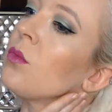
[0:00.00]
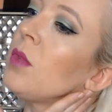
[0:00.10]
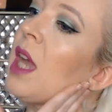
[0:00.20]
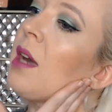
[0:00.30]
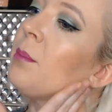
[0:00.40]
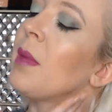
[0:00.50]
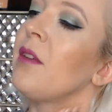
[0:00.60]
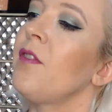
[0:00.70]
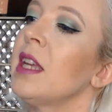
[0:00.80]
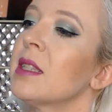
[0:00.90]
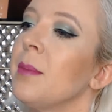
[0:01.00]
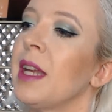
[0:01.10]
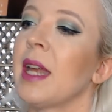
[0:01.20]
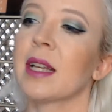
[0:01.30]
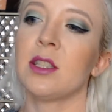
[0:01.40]
Yeah, my face and my
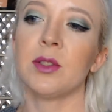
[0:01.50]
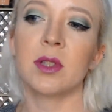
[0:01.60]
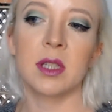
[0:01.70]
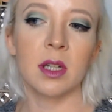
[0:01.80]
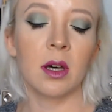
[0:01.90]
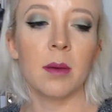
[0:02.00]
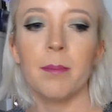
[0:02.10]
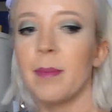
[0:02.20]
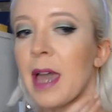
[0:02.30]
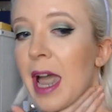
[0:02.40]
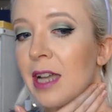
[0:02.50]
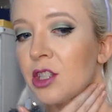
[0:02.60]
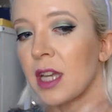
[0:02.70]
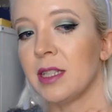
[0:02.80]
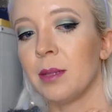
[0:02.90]
neck do still match.
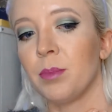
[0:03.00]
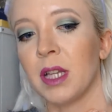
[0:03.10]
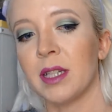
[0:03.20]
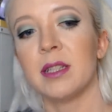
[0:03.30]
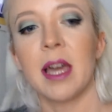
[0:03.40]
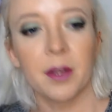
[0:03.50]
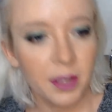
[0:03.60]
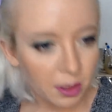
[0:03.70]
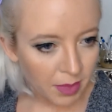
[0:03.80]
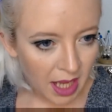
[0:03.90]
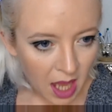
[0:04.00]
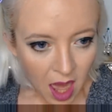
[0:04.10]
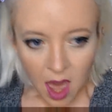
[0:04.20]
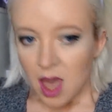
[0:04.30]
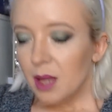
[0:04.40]
I did blend it down a little bit.
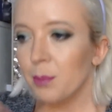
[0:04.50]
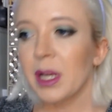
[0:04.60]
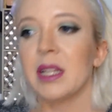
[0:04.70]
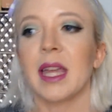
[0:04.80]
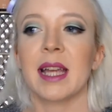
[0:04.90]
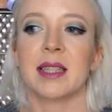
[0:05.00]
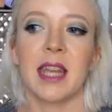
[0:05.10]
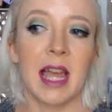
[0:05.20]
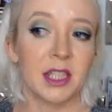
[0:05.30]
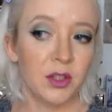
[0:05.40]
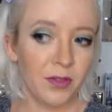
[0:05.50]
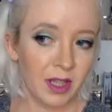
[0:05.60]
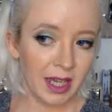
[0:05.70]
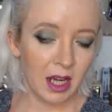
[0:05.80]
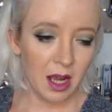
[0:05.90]
But like I said, I do feel
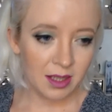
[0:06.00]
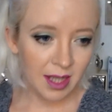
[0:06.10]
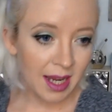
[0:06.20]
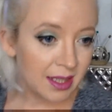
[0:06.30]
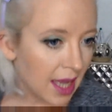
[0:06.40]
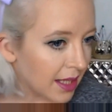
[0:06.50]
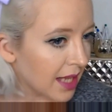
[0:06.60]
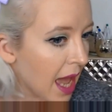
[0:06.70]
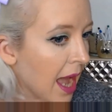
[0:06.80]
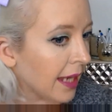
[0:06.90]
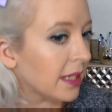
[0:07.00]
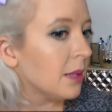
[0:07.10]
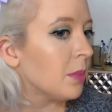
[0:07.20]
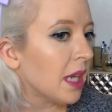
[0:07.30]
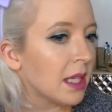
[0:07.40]
like it oxidized a tiny
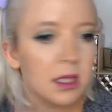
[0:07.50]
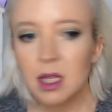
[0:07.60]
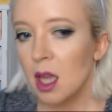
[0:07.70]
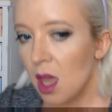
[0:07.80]
bit.